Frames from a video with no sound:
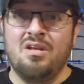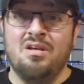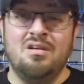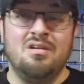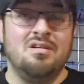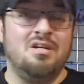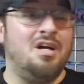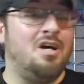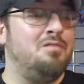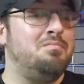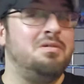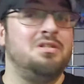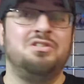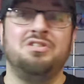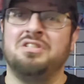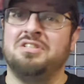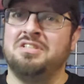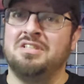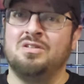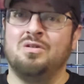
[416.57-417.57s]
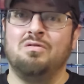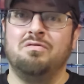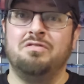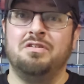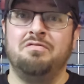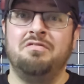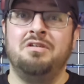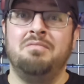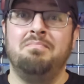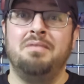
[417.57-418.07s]
how much a single
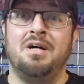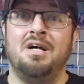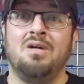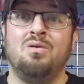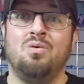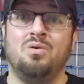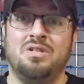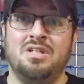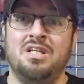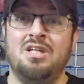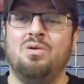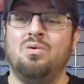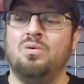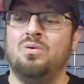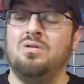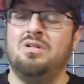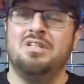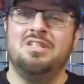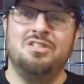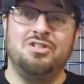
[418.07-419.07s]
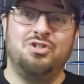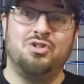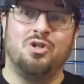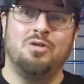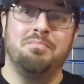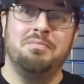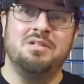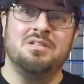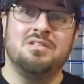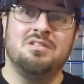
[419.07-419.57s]
50 pack will equal in
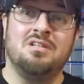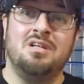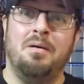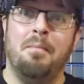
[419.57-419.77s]
Sharpies,